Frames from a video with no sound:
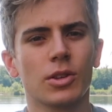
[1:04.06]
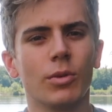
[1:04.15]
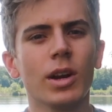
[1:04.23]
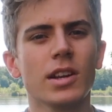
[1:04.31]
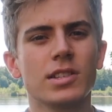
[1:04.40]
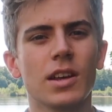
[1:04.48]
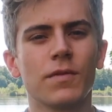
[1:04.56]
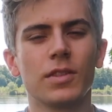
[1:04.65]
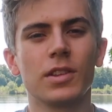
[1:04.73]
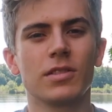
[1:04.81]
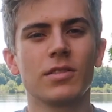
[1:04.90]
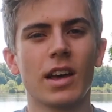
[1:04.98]
the one I did for
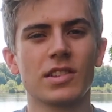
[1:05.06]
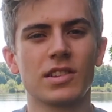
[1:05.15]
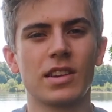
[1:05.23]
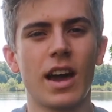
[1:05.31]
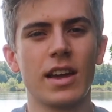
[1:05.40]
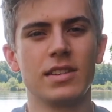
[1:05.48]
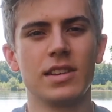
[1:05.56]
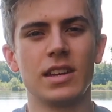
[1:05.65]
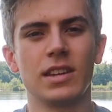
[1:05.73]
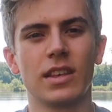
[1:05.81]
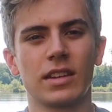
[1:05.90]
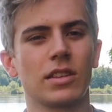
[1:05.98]
the
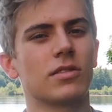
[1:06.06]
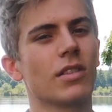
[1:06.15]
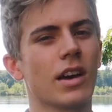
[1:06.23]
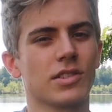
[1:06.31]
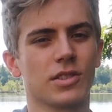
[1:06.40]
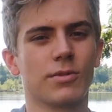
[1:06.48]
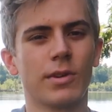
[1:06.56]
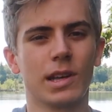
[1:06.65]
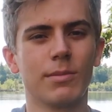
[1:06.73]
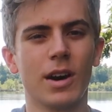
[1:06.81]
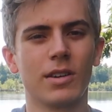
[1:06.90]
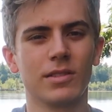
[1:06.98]
2019, like the
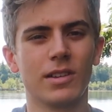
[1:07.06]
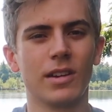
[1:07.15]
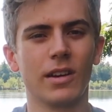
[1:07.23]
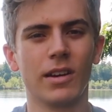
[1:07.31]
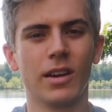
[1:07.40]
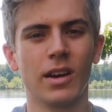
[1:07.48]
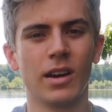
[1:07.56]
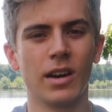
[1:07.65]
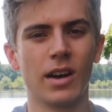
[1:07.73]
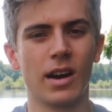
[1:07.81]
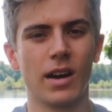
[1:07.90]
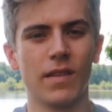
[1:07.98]
2020 model year,
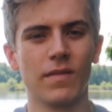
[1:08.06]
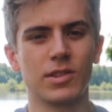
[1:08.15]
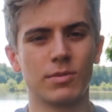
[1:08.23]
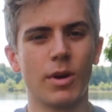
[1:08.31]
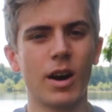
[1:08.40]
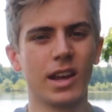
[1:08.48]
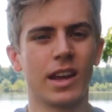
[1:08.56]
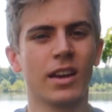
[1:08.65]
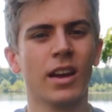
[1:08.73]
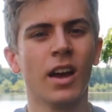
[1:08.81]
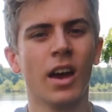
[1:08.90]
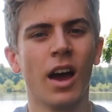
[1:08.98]
Domane,
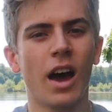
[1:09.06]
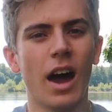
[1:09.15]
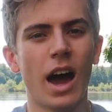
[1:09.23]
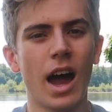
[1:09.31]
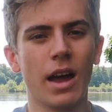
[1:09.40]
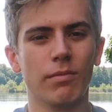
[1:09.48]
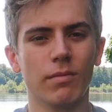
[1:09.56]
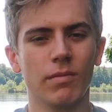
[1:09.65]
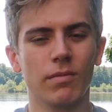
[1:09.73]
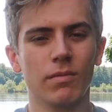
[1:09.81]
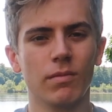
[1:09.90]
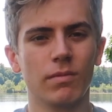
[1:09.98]

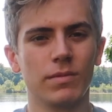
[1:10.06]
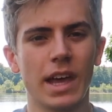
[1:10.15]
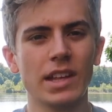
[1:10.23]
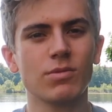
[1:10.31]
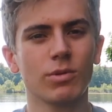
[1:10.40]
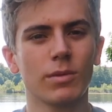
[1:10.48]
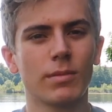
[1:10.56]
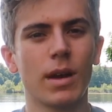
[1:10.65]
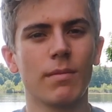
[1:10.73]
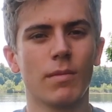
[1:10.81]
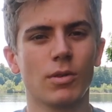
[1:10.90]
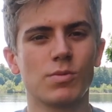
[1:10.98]
that's one of
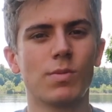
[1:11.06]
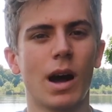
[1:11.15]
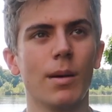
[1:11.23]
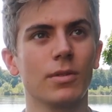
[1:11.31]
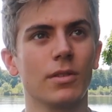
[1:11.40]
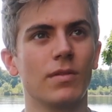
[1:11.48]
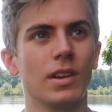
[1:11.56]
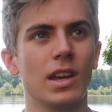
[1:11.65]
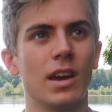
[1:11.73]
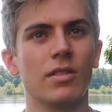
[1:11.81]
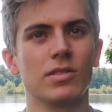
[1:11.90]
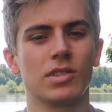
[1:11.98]
my most popular
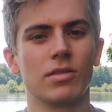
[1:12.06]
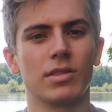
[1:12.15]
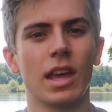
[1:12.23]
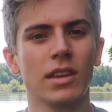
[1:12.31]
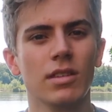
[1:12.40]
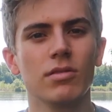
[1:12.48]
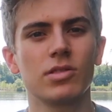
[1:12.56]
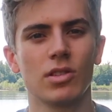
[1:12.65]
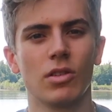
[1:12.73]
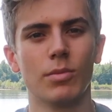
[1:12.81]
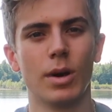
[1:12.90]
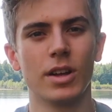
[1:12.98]
videos, so thank you
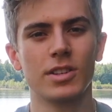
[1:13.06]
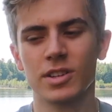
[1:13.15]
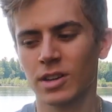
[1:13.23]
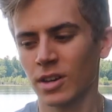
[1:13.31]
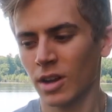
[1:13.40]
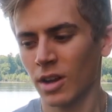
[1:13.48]
so much